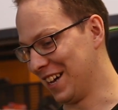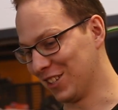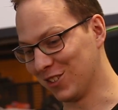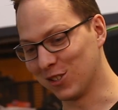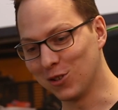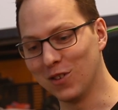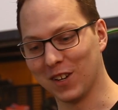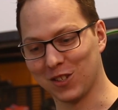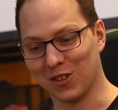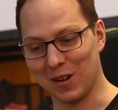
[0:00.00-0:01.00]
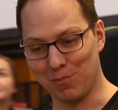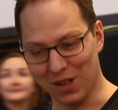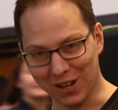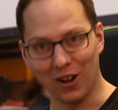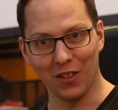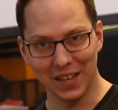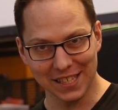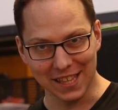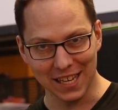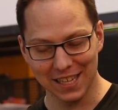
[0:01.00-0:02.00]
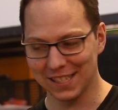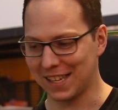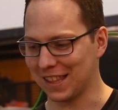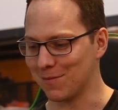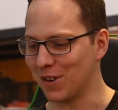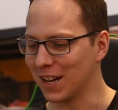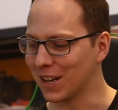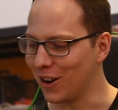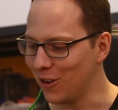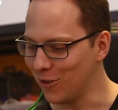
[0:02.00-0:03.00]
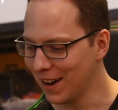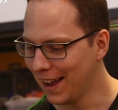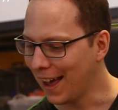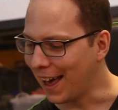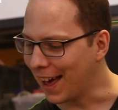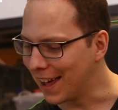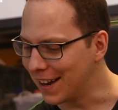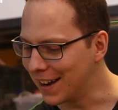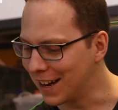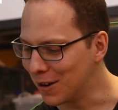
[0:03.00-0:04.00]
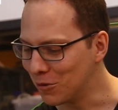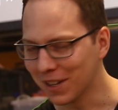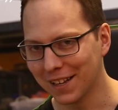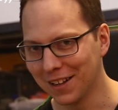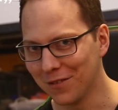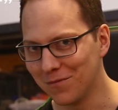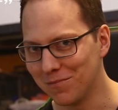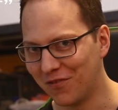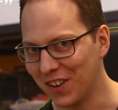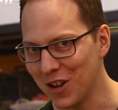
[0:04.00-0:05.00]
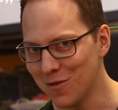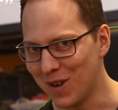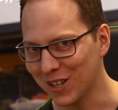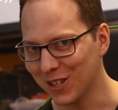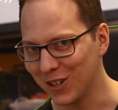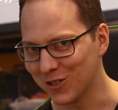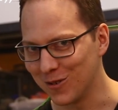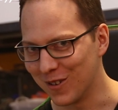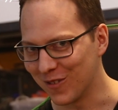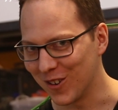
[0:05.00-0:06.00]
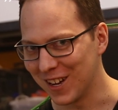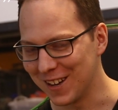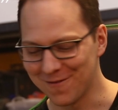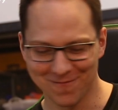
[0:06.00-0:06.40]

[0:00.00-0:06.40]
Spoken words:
So the two of us are gonna pluck all these things, get them ready to go, and we'll get a little video montage going for you.